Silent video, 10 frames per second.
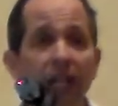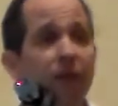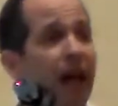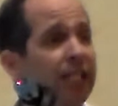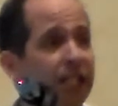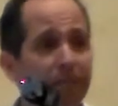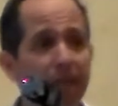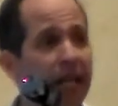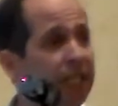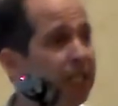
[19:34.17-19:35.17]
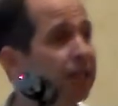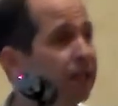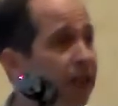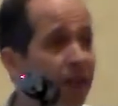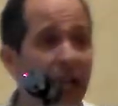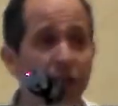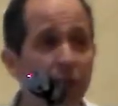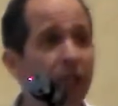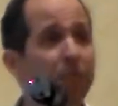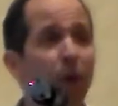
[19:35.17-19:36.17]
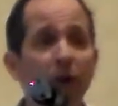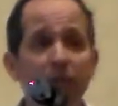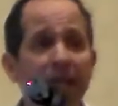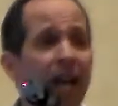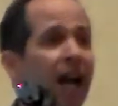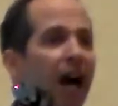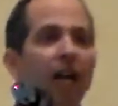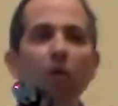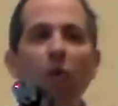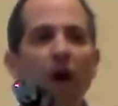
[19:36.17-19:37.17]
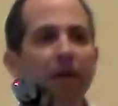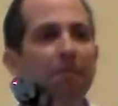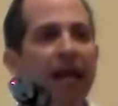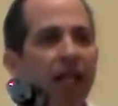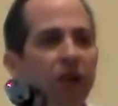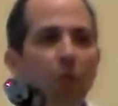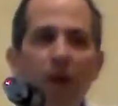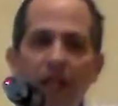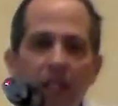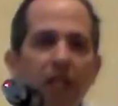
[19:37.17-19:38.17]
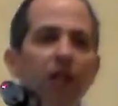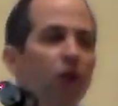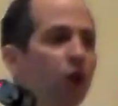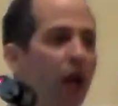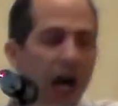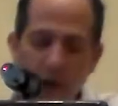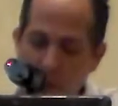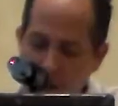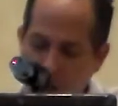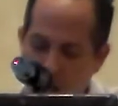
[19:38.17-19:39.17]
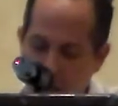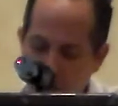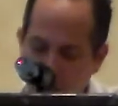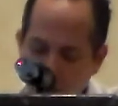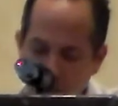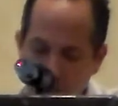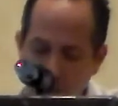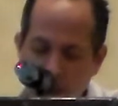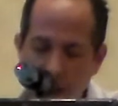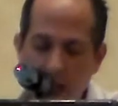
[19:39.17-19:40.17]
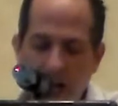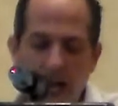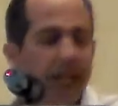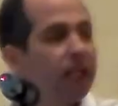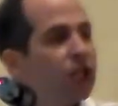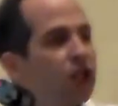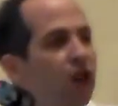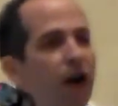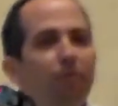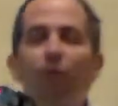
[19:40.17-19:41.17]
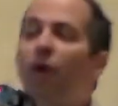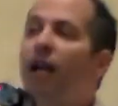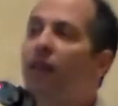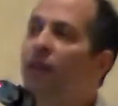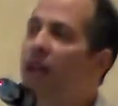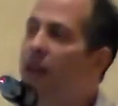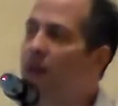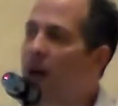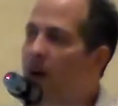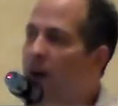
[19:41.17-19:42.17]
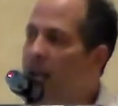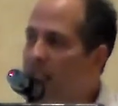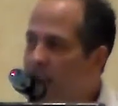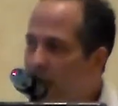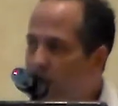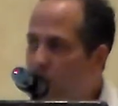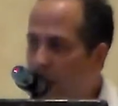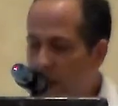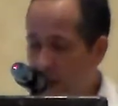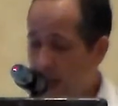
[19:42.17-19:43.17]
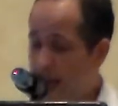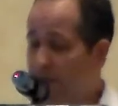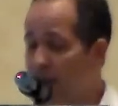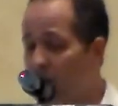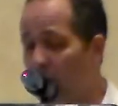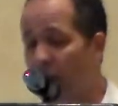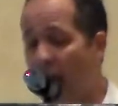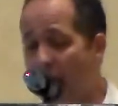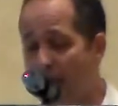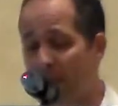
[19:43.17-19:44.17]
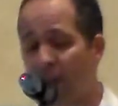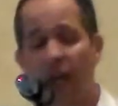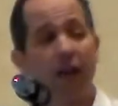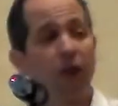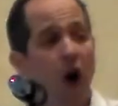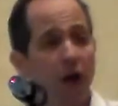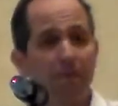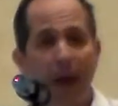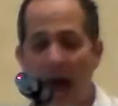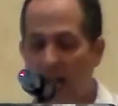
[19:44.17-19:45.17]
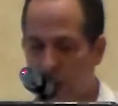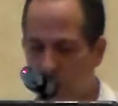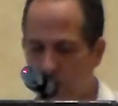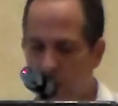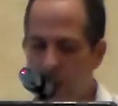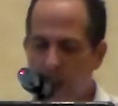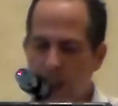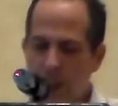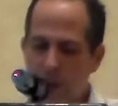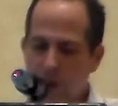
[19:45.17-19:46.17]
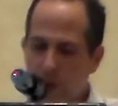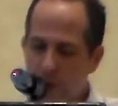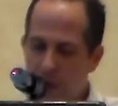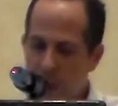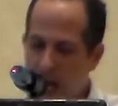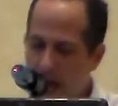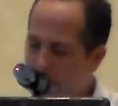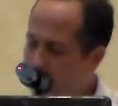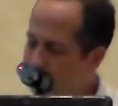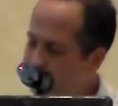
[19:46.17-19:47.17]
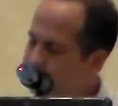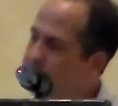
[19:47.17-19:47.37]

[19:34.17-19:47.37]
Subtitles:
If that's the best, if that's really important to me, I don't want to make the witness look unreliable. I can stop right then and there and live with and be very happy that I got him back to shoulders up.